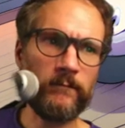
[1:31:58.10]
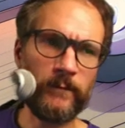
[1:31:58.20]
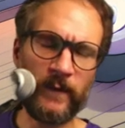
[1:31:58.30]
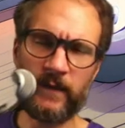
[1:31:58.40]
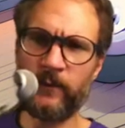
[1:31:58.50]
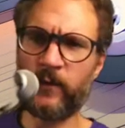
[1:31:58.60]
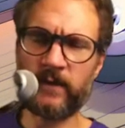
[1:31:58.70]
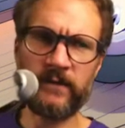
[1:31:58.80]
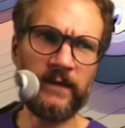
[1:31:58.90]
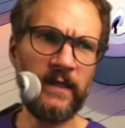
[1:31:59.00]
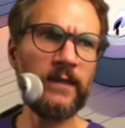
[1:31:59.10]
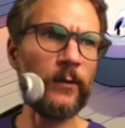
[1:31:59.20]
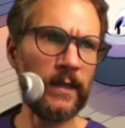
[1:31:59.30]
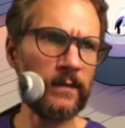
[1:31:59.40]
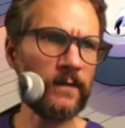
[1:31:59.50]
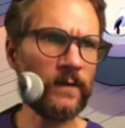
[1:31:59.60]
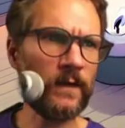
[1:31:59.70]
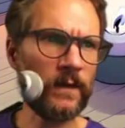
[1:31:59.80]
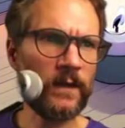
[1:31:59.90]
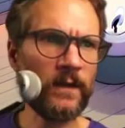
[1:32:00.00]
pretty important anyway,
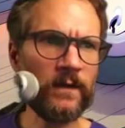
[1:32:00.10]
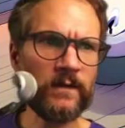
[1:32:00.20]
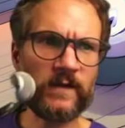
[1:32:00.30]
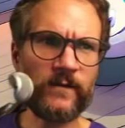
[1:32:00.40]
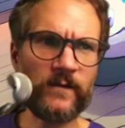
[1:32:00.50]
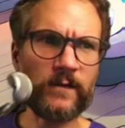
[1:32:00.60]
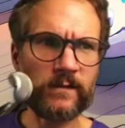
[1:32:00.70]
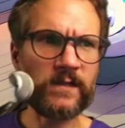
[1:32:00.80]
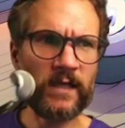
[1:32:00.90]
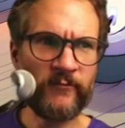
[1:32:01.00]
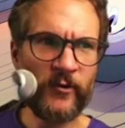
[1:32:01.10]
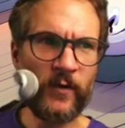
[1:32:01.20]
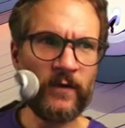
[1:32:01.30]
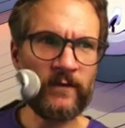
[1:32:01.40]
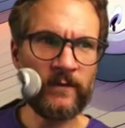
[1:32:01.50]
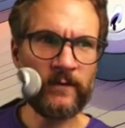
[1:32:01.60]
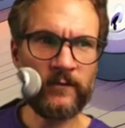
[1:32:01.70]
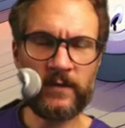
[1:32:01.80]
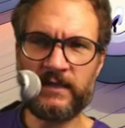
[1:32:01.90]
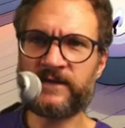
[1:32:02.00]
just for your general
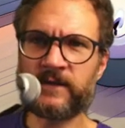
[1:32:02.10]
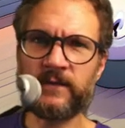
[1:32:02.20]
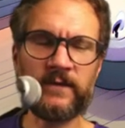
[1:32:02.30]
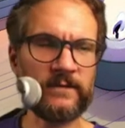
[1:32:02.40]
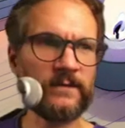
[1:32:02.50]
classical